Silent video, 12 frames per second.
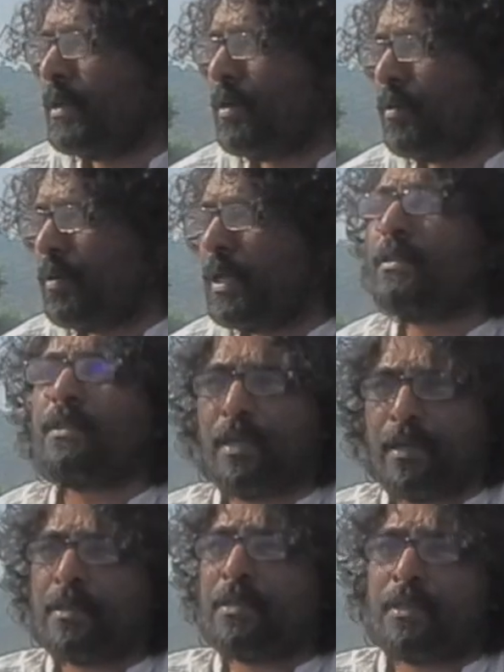Now, let's
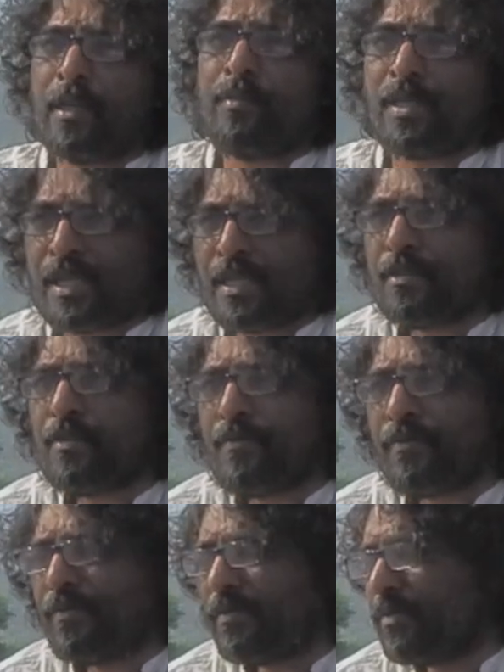say at some stage of
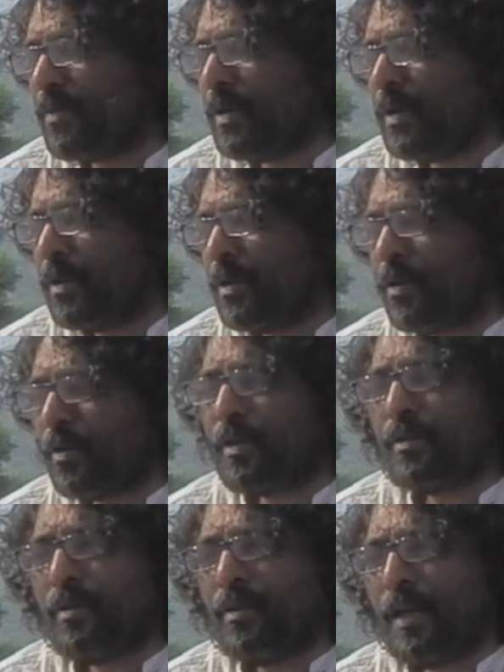your
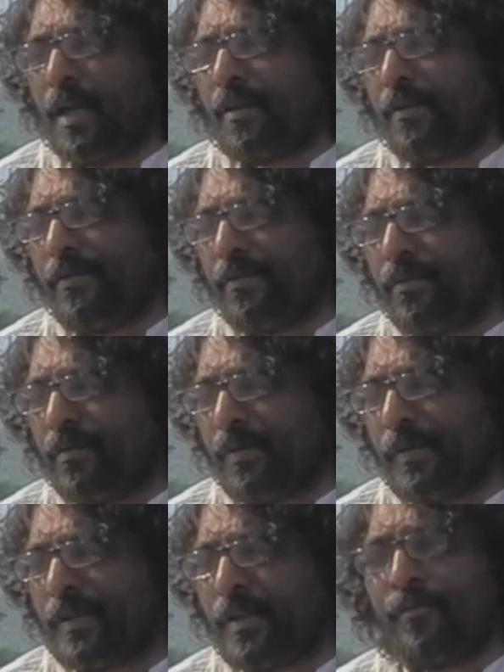life,
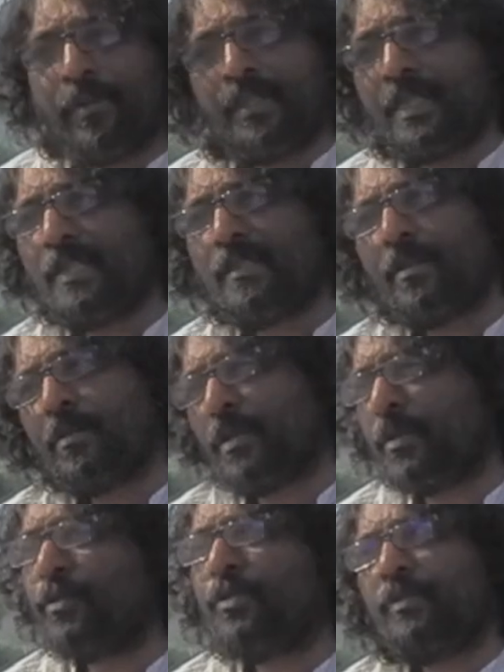someone says,
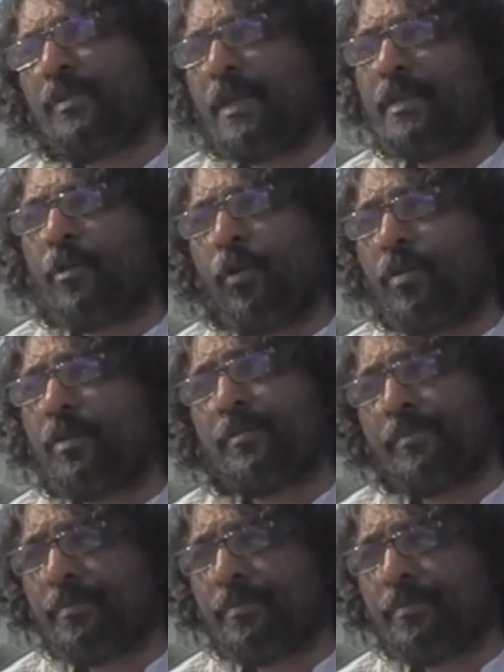hey, you should write horror.